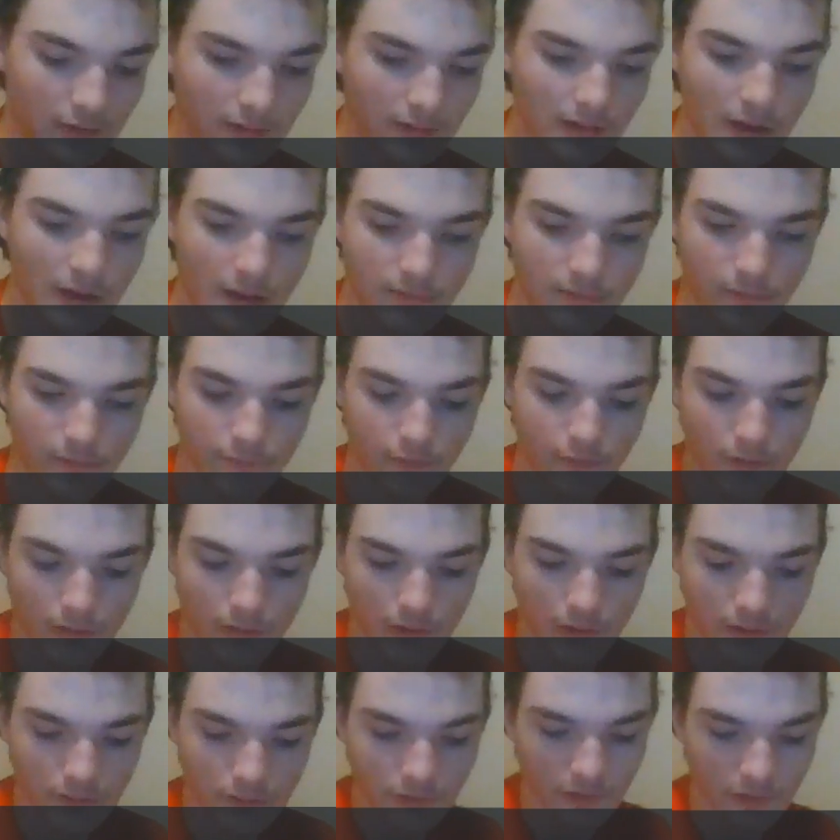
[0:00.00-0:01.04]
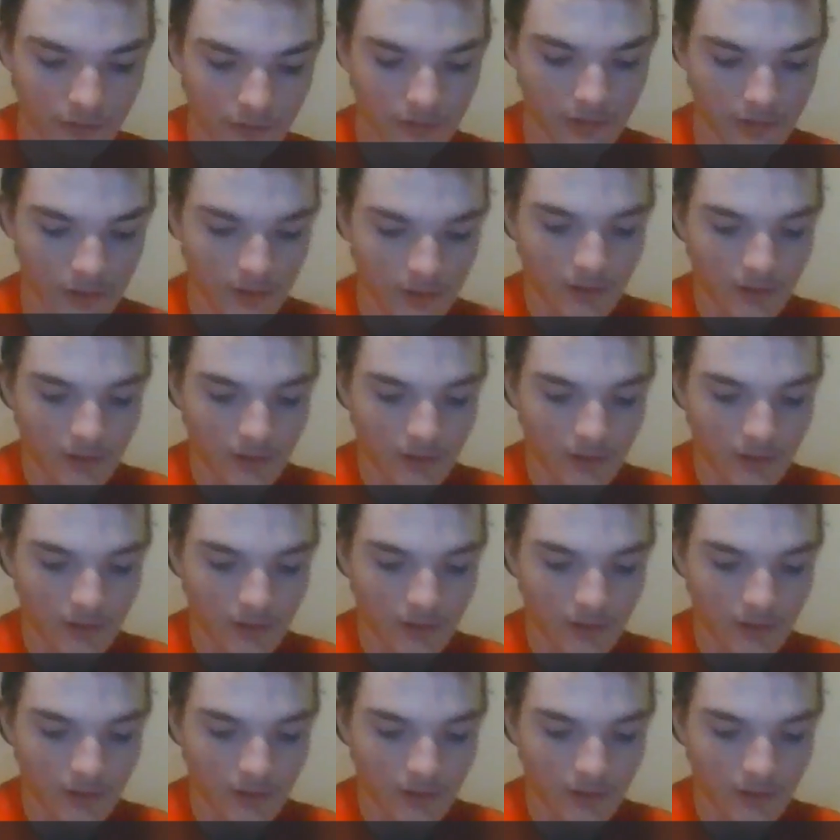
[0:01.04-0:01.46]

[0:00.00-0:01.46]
It doesn't have the photos.